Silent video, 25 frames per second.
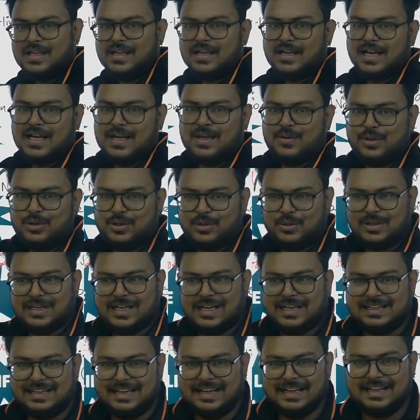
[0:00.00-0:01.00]
I want to
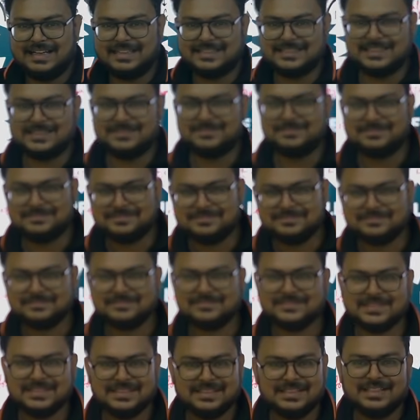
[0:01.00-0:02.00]
crack NEET exam.
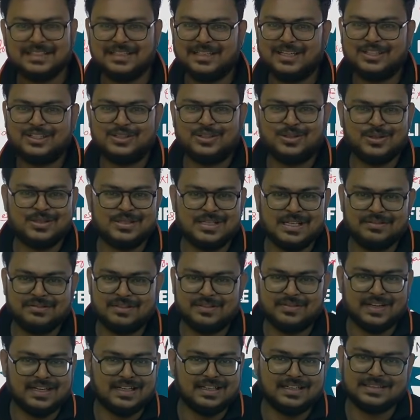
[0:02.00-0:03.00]
There is no
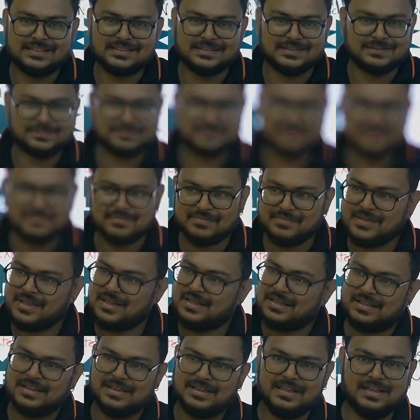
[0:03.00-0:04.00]
self-awareness.
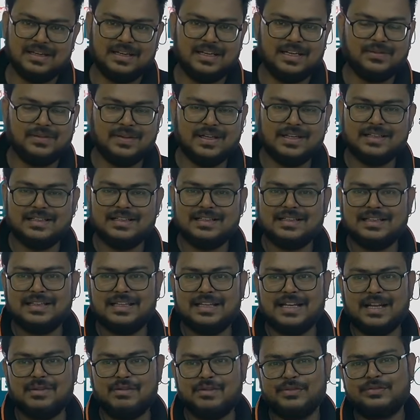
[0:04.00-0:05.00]
They are living, they
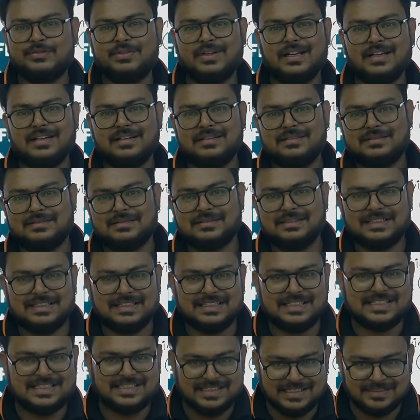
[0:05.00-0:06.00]
are having fun.
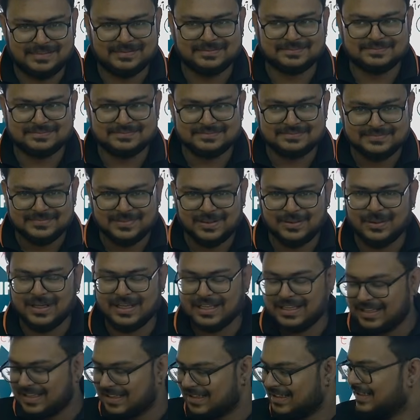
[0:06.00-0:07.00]
That's it.
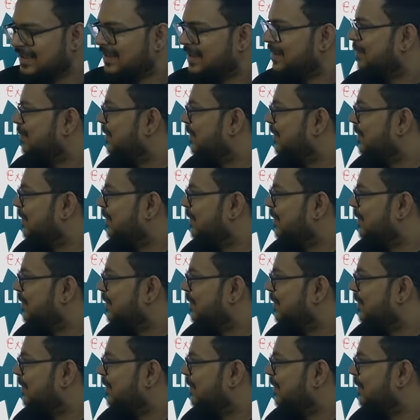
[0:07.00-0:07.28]
Okay.